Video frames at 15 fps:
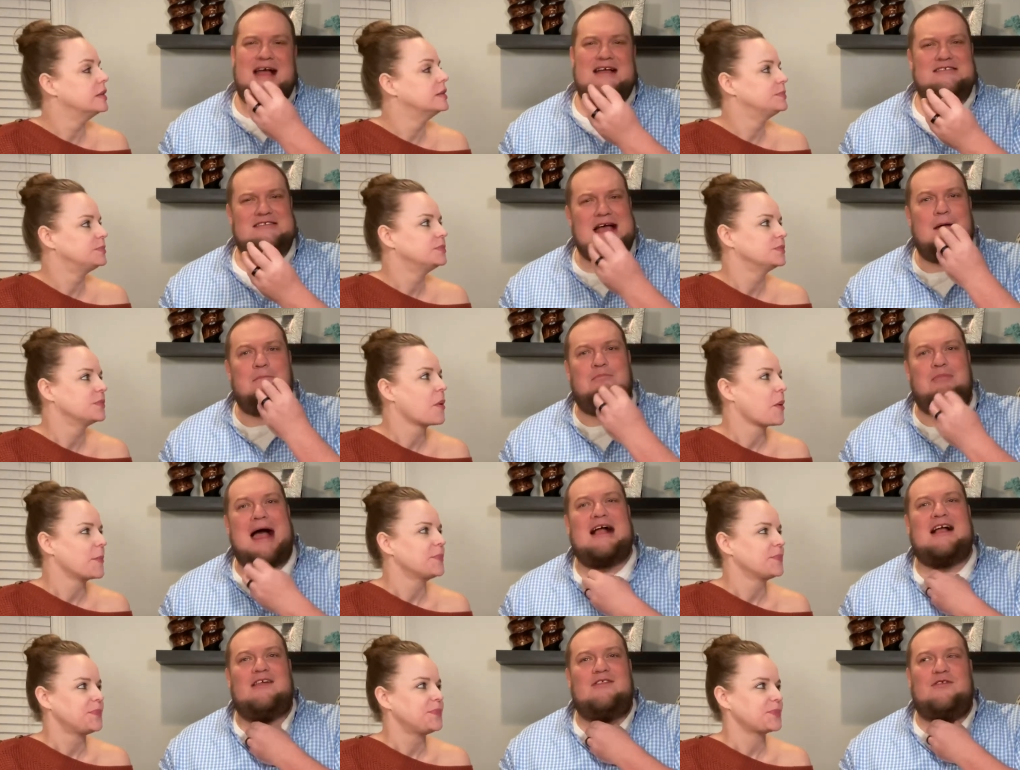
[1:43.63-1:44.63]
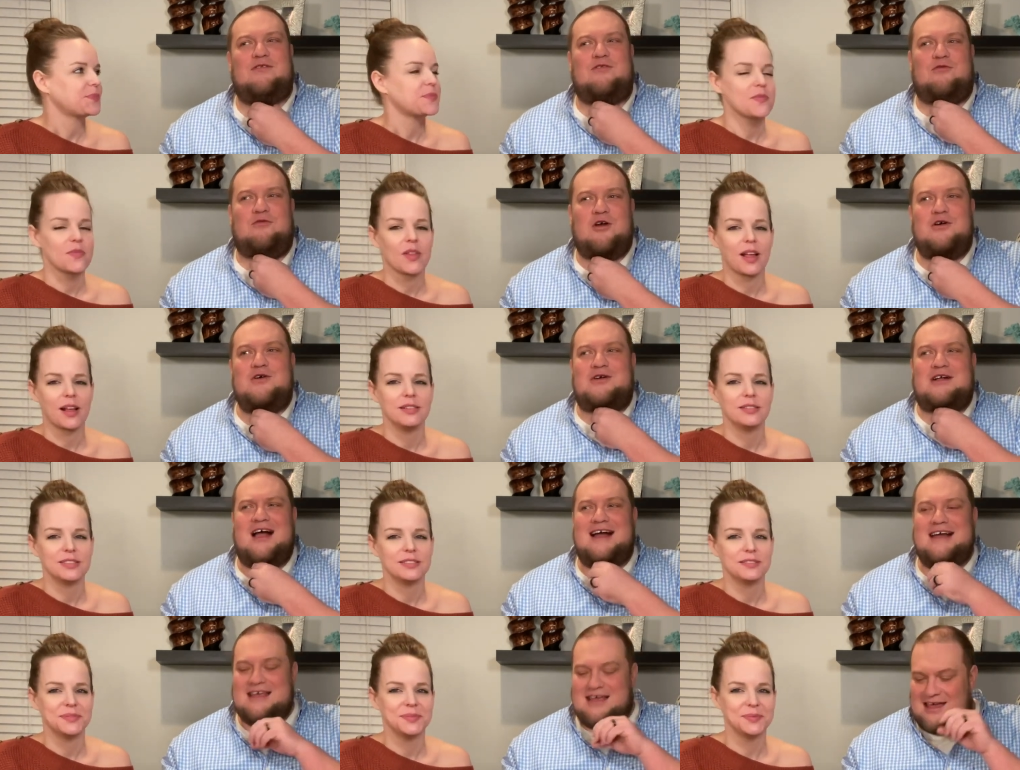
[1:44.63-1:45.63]
Speaker 1: that back of the throat
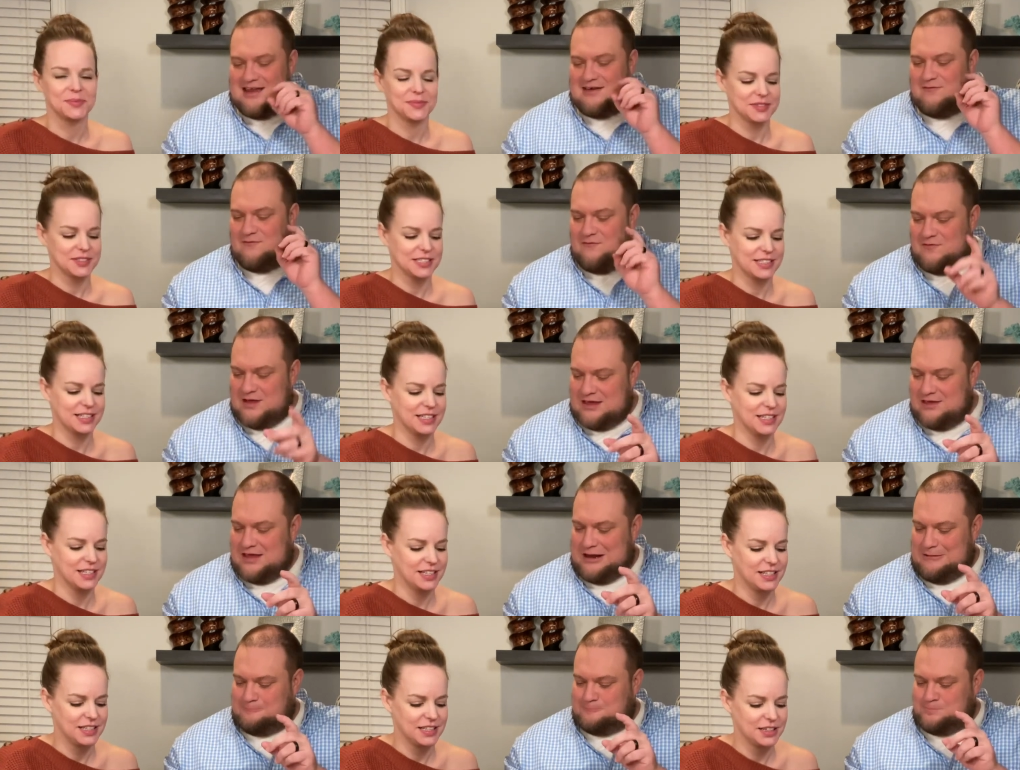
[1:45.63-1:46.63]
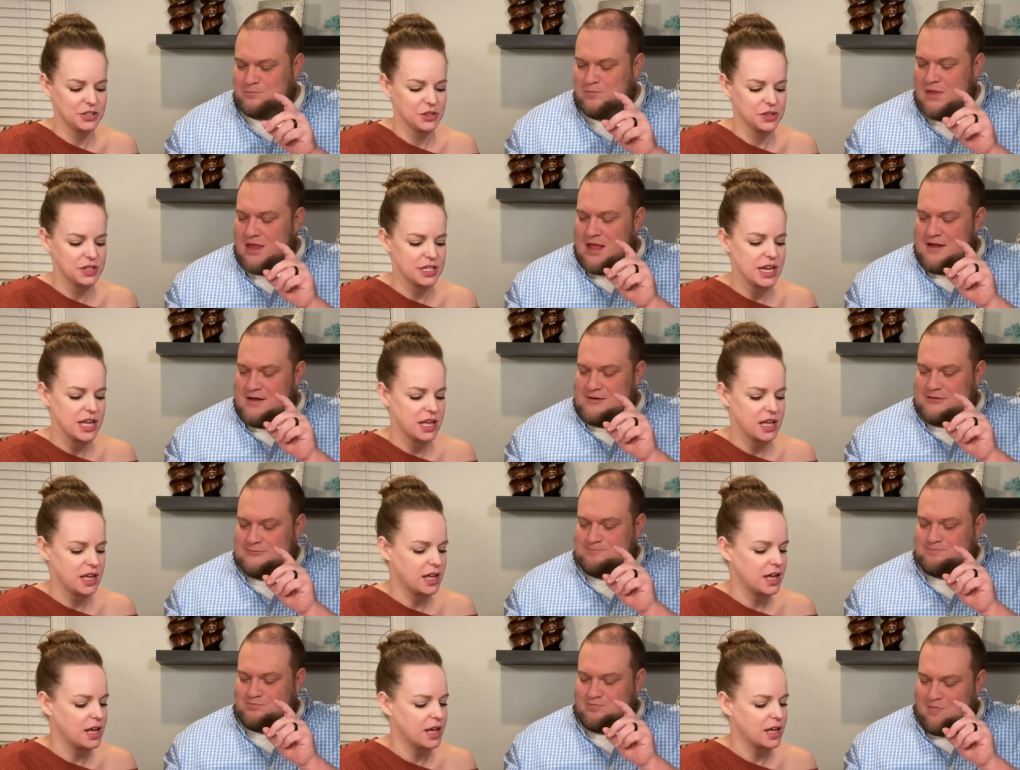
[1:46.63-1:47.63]
cayenne feeling.
Speaker 2: Little sneaky
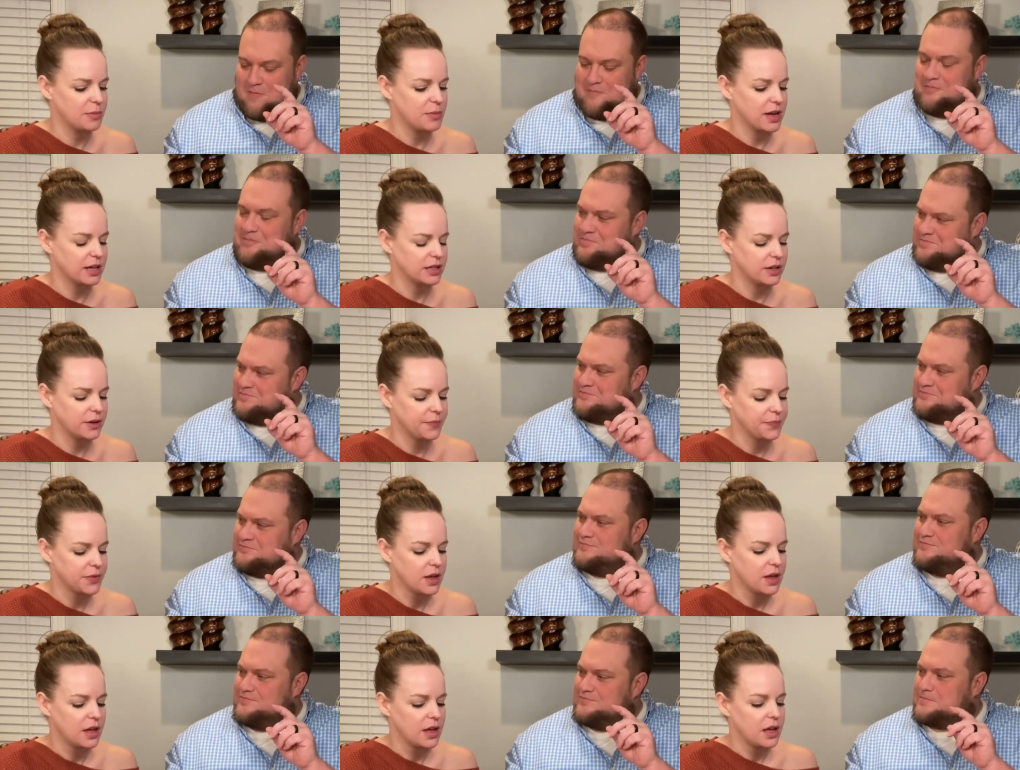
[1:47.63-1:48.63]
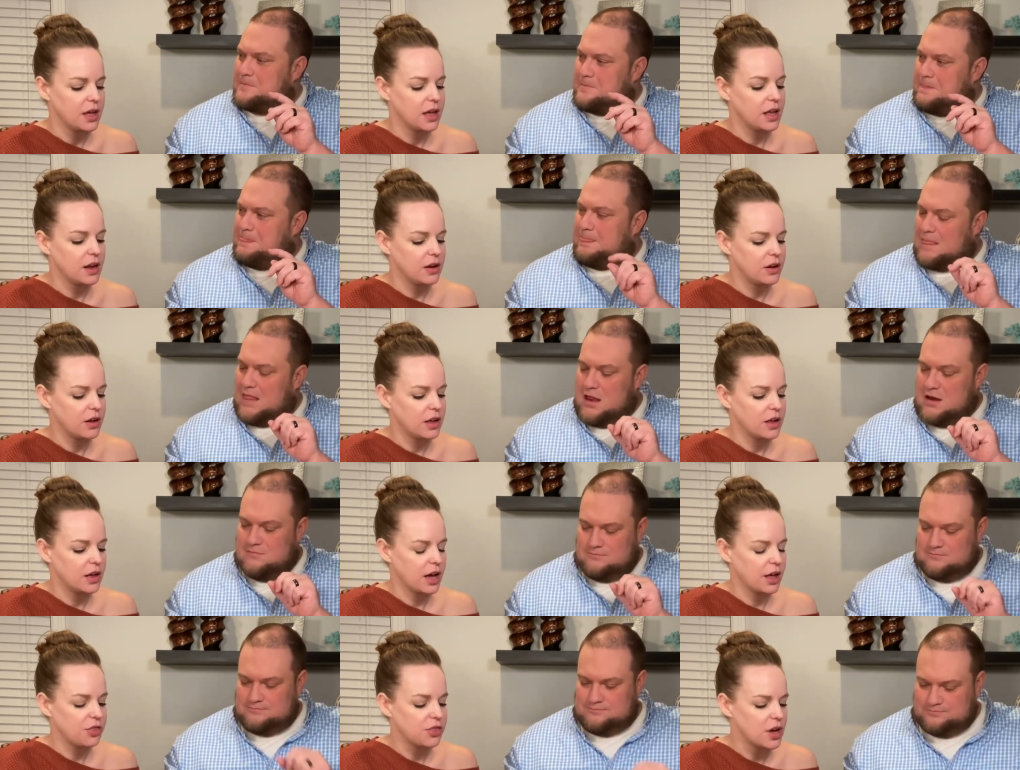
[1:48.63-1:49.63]
kick back mm-hmm. there. It I
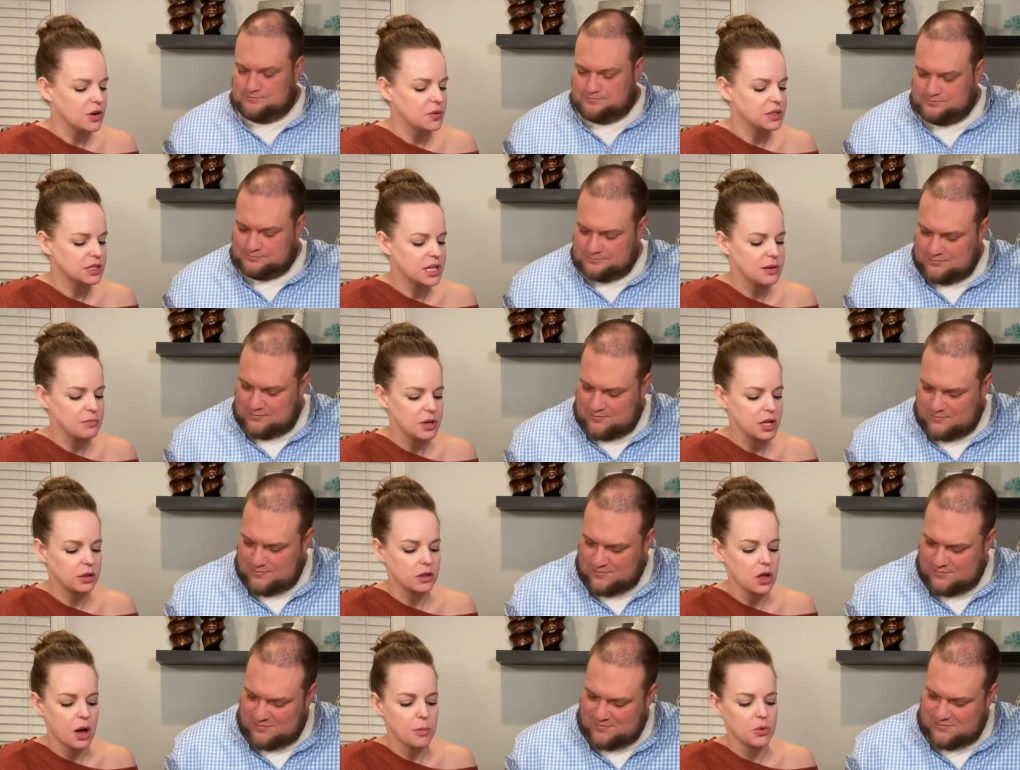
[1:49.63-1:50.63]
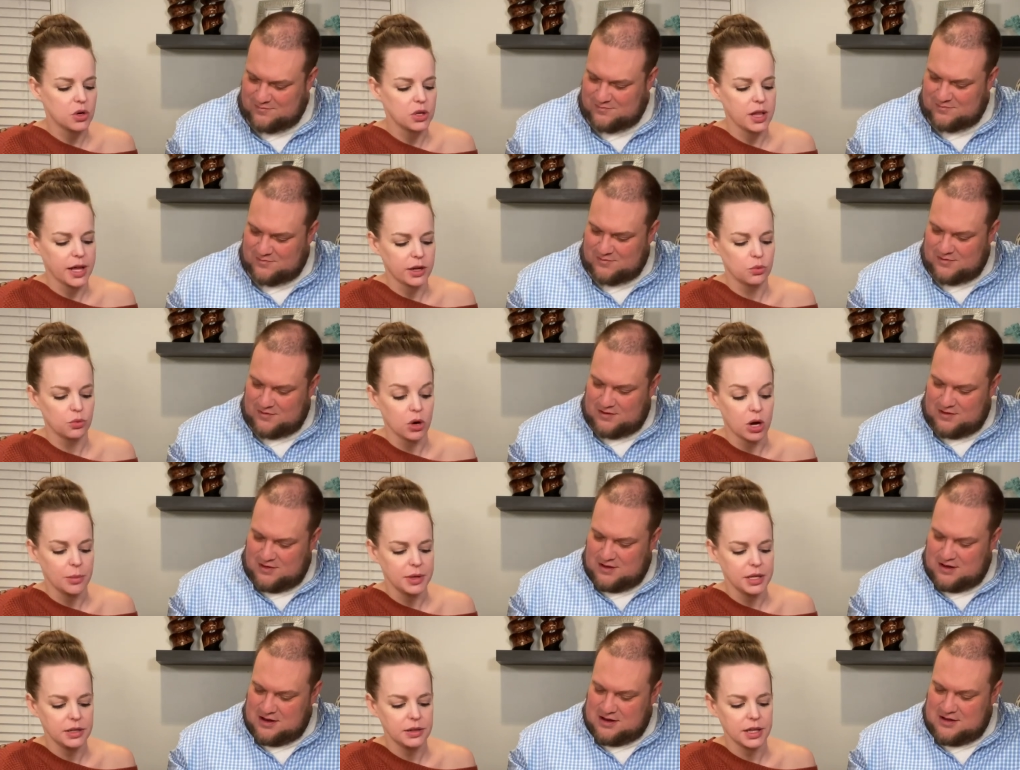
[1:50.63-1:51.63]
thought it was going to be a lot more like
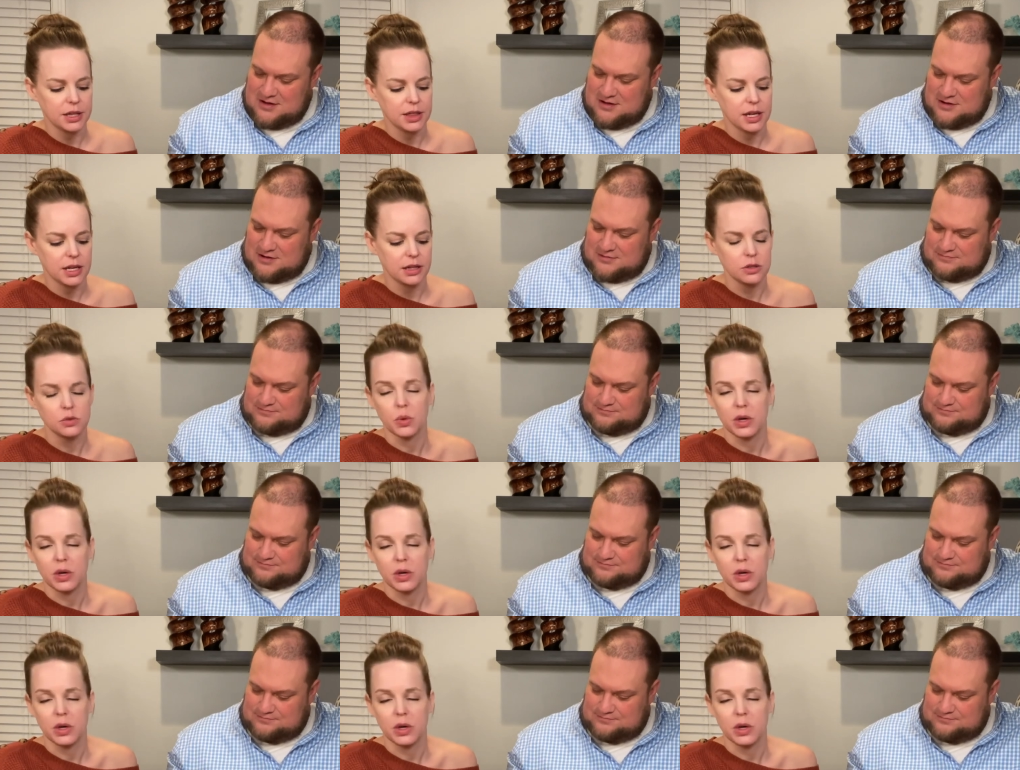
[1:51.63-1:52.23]
ramen, like that's what it